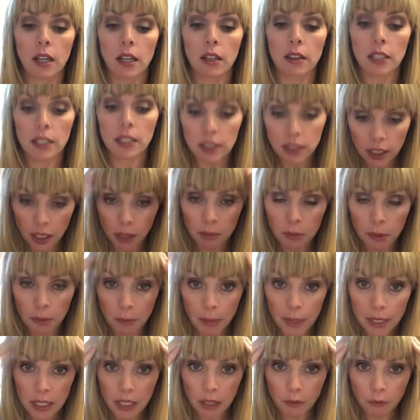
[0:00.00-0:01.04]
things to keep them
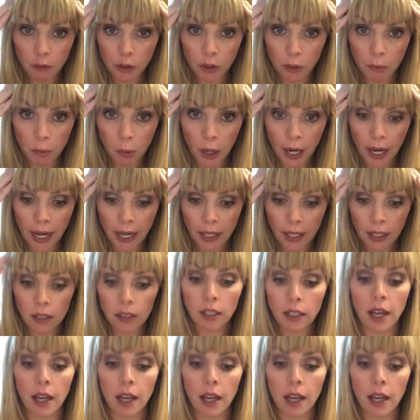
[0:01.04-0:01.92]
busy for their brain,